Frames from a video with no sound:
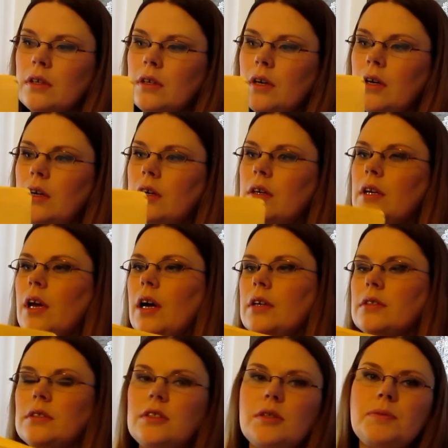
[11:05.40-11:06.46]
Oh
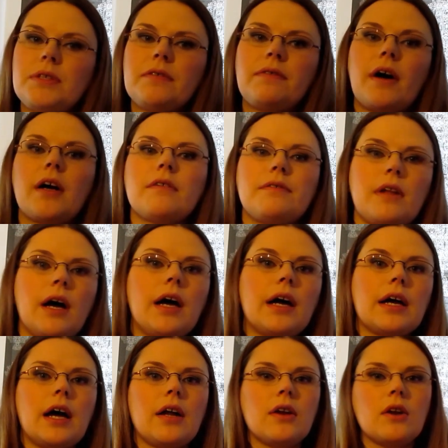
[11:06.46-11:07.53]
yes, Gypsy Firefly. I
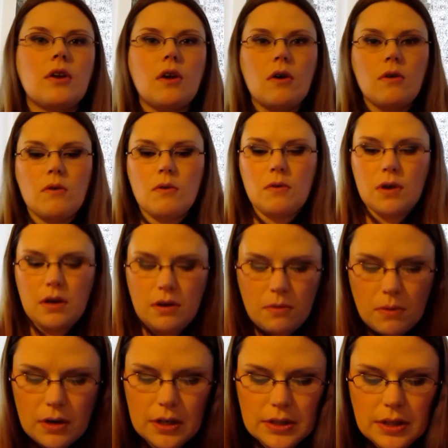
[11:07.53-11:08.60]
got no
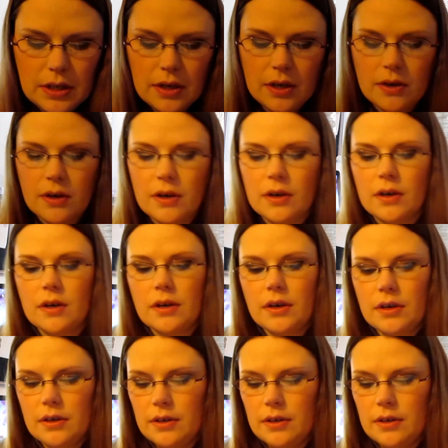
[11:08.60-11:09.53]
work done on her